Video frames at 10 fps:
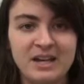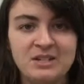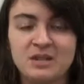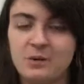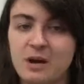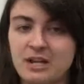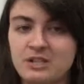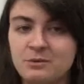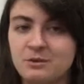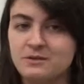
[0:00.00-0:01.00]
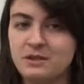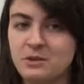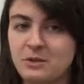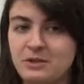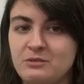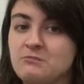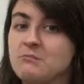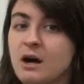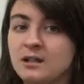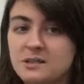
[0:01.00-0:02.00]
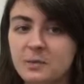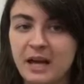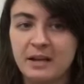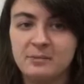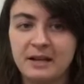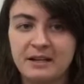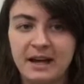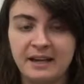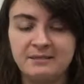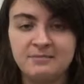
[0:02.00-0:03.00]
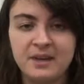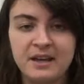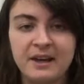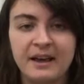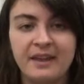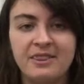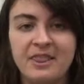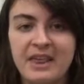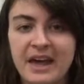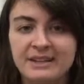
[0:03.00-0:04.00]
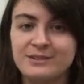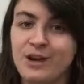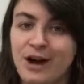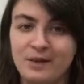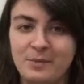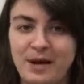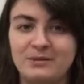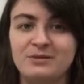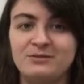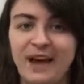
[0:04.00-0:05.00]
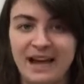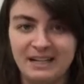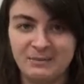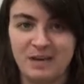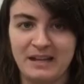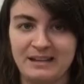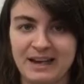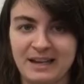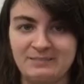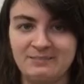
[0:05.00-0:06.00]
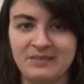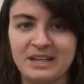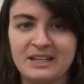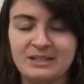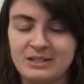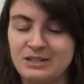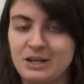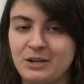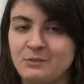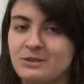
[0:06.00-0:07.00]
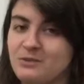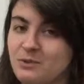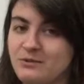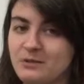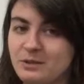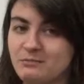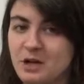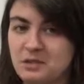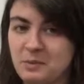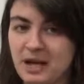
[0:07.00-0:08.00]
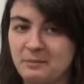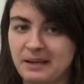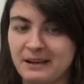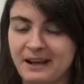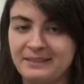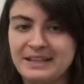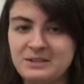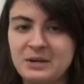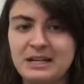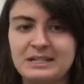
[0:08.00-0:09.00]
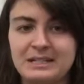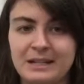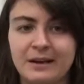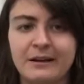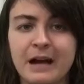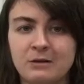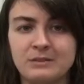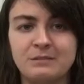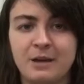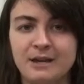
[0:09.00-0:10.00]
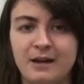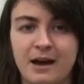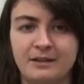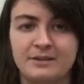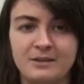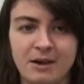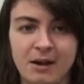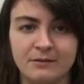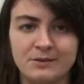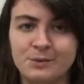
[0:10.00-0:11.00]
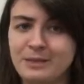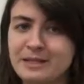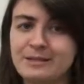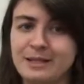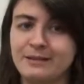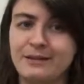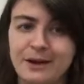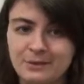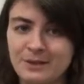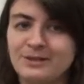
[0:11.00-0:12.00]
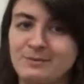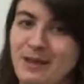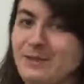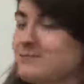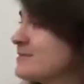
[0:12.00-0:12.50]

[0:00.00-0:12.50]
So I wanted to review with you multiplying by 9 and then talk about dividing by 9. To start with reviewing multiplying by 9, let's go ahead and sing our Counting by 9 song. So please sing along with me.